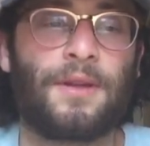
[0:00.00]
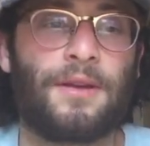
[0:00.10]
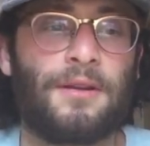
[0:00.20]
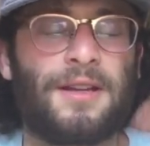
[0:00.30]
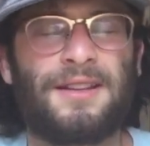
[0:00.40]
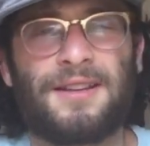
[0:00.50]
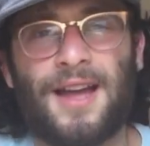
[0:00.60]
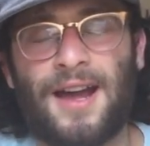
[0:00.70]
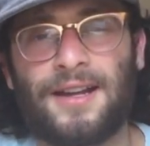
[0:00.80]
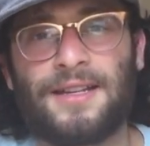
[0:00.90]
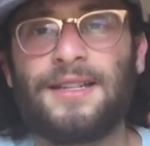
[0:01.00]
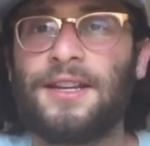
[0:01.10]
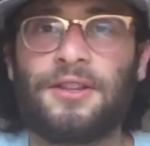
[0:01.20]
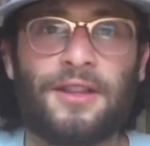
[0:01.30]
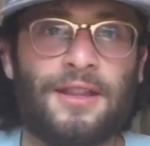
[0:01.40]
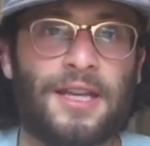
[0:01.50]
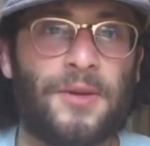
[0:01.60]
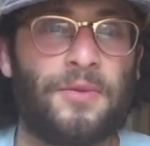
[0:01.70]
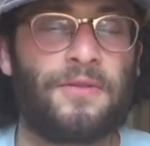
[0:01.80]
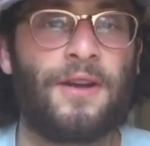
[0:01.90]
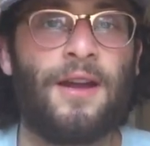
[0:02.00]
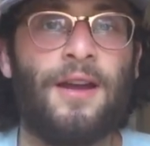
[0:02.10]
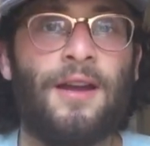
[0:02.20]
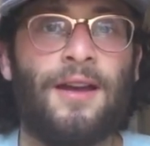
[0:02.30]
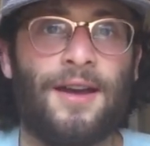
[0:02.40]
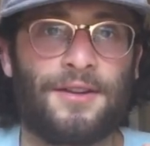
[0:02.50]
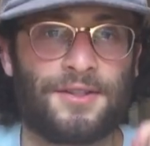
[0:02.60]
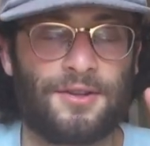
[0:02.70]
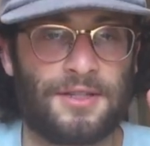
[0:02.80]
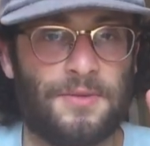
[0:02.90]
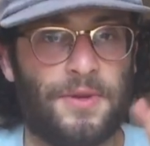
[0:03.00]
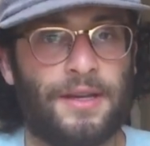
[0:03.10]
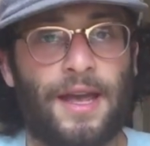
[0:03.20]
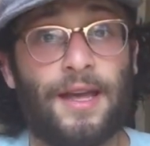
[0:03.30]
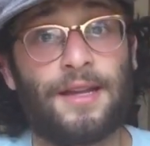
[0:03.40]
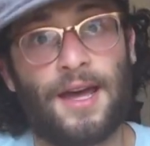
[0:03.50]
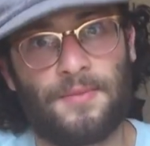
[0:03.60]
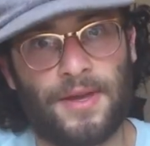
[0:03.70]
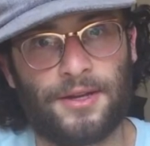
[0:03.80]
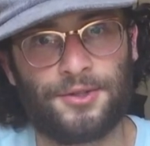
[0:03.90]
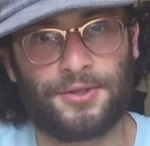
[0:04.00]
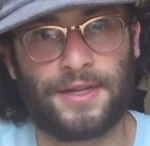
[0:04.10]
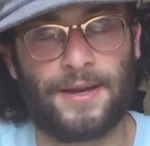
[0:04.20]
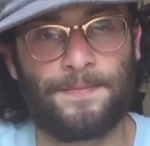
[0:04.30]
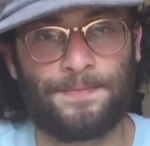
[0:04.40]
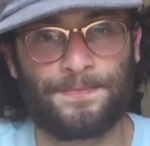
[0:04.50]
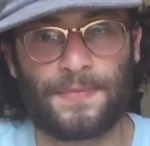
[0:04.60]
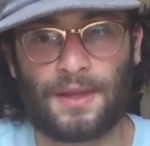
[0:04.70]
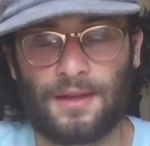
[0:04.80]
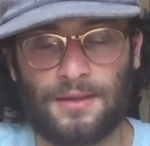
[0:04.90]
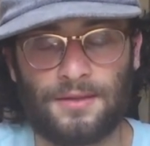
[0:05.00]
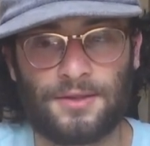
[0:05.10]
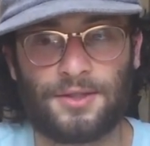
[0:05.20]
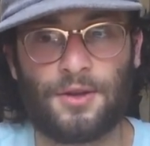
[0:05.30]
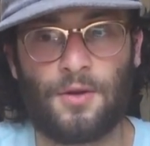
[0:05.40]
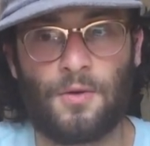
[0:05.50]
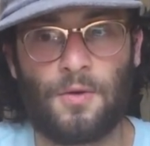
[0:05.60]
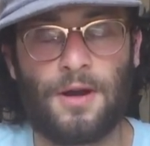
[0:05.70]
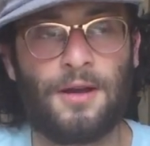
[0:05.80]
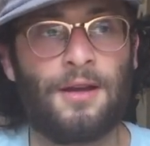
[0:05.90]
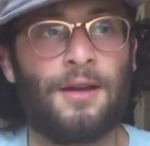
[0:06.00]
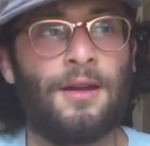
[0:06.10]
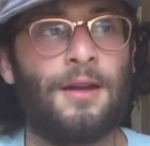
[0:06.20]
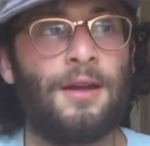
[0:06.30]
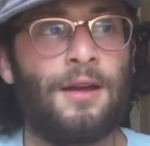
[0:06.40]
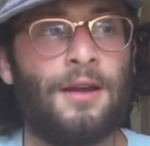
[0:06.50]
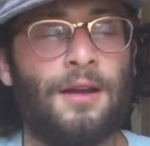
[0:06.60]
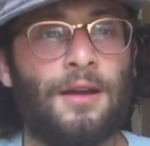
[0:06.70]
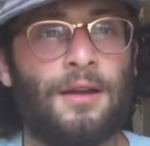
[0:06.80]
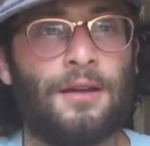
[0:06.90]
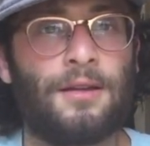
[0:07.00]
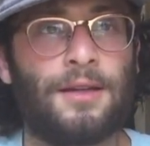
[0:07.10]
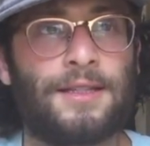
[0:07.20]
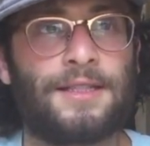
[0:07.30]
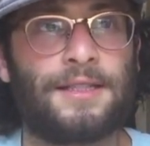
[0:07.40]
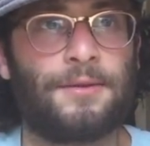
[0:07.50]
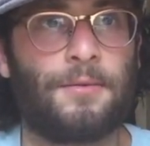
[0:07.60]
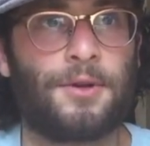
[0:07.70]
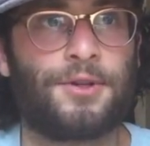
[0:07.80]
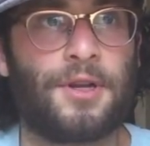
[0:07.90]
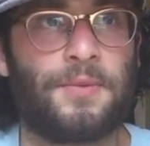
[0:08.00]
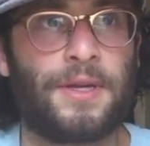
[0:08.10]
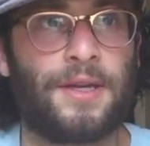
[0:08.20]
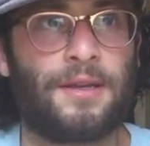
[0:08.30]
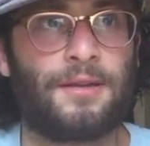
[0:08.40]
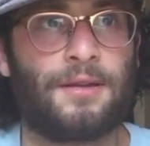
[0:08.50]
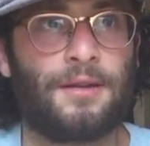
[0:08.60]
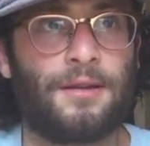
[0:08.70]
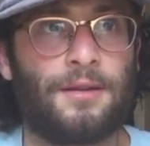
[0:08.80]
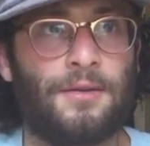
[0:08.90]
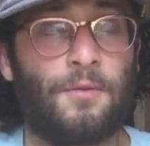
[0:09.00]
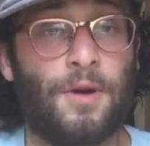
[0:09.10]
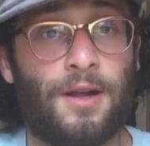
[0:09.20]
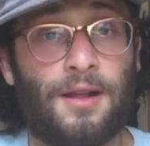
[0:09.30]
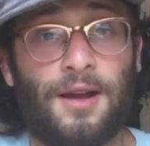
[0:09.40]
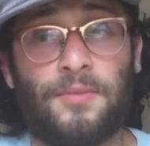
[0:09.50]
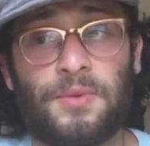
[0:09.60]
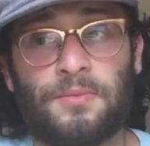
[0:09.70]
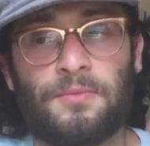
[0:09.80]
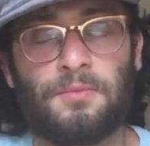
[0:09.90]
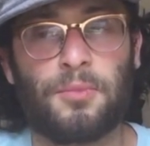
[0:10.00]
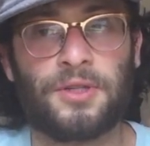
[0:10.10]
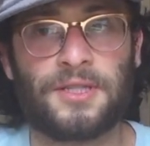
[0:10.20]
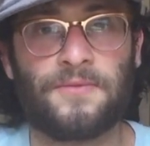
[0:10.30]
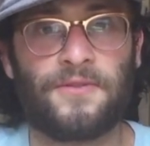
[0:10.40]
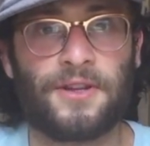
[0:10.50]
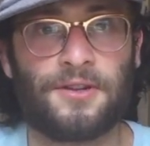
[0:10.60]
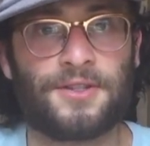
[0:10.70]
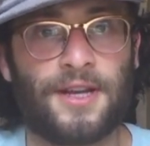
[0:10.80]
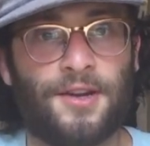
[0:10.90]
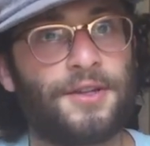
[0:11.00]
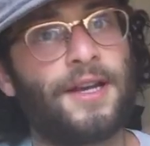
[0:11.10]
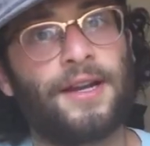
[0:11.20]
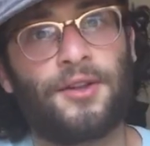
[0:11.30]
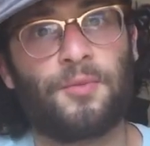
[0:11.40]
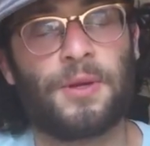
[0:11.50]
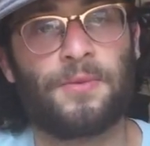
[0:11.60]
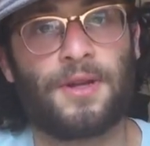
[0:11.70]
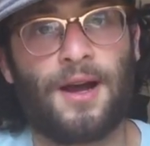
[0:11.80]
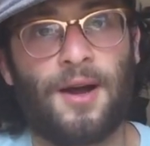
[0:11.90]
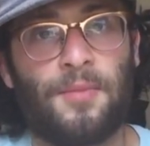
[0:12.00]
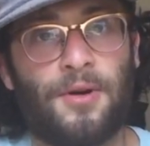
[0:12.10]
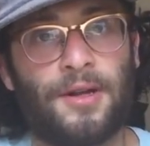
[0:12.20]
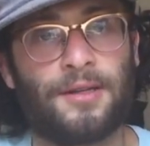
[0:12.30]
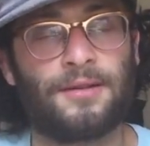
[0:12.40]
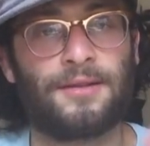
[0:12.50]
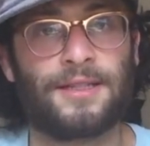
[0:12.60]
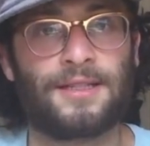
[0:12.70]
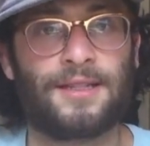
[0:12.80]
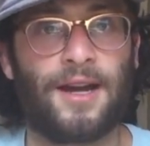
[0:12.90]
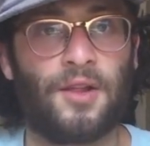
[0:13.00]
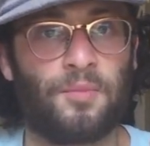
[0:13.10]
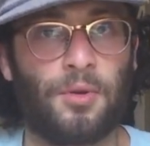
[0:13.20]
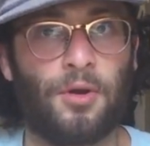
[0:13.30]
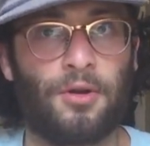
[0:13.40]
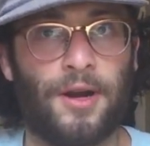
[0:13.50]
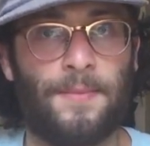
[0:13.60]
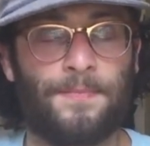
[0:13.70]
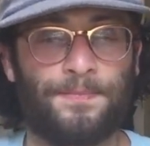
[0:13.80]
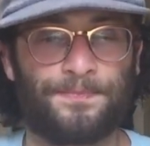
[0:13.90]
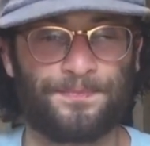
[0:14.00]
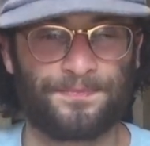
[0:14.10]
It'll kind of continue the theme of how to start something and how to manage your time. So let's see, where should I begin? Well, I've been putting some feelers out, getting other people to hop on this style of program.